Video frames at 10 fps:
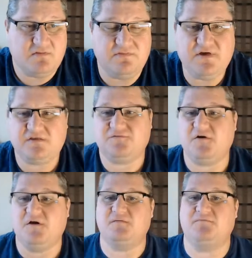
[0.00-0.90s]
Thus
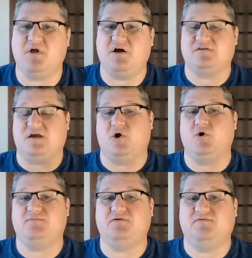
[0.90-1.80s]
far in the blogs, I
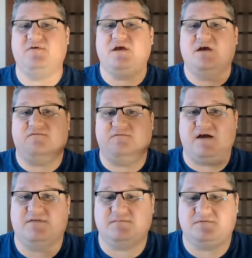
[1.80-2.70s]
hope you've
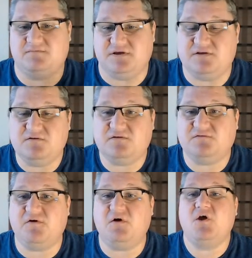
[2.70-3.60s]
found them to be
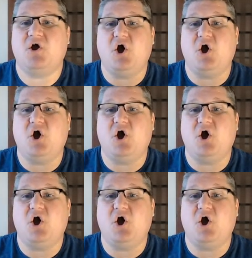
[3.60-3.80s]
useful.